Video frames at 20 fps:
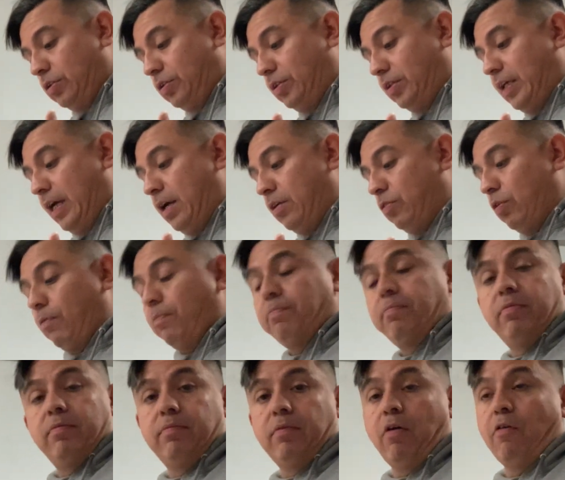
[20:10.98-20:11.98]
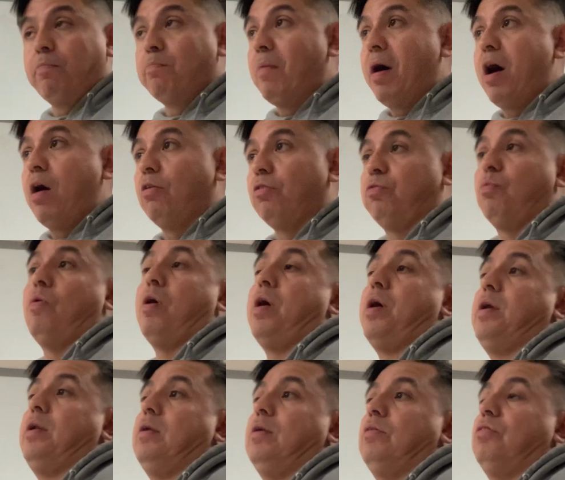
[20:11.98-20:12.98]
tens of miles
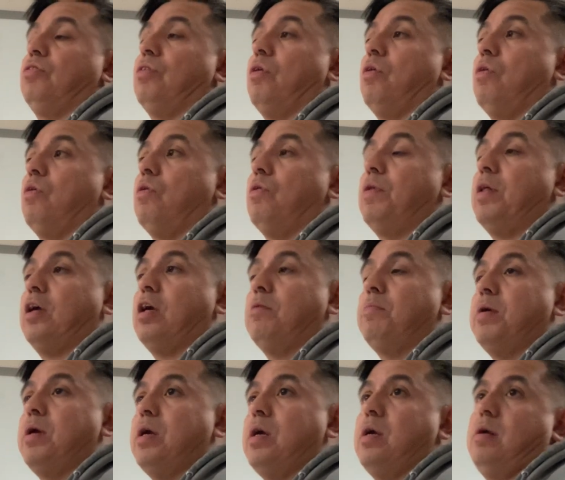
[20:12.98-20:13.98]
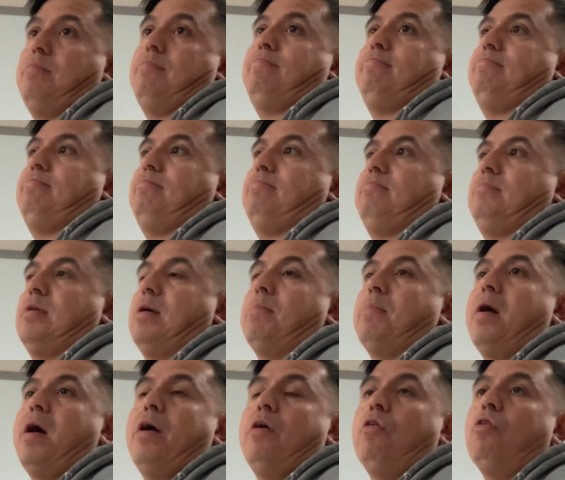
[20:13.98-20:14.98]
wide. So they can be
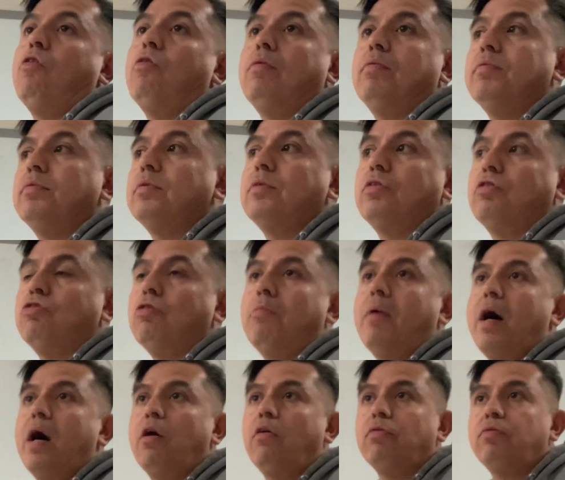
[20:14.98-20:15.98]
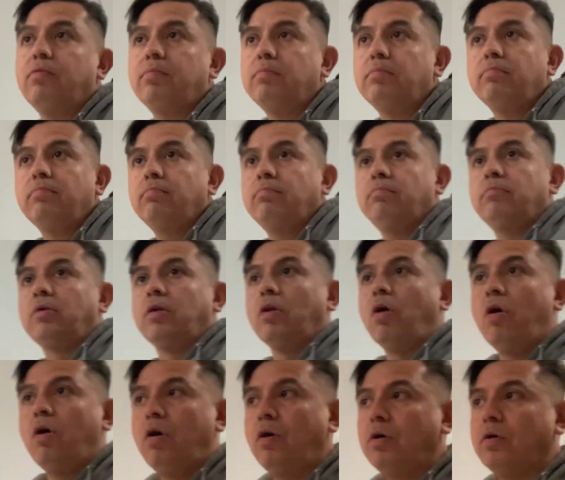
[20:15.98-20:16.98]
mile, 2 miles
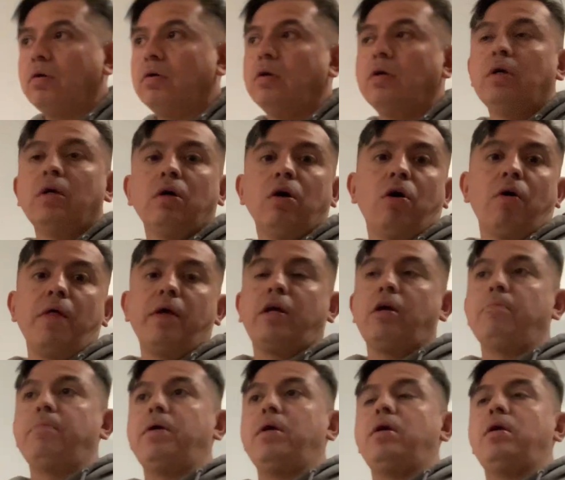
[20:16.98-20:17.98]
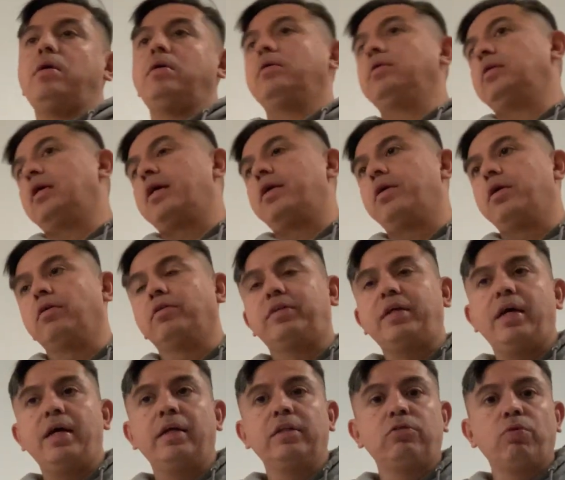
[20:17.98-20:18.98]
long, or they can be, I don't know,
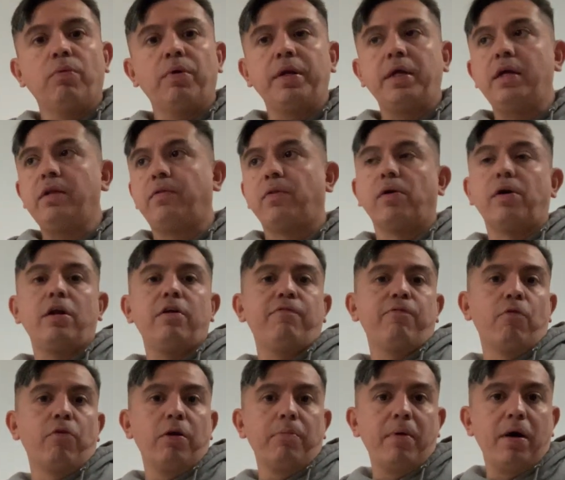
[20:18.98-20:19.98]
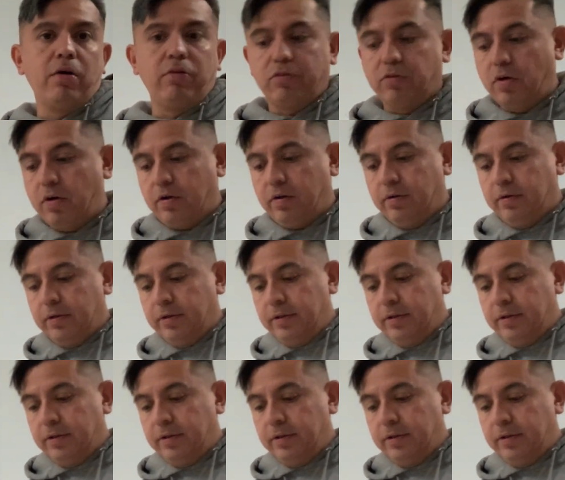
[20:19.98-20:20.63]
10, 20, 30, 40 miles long.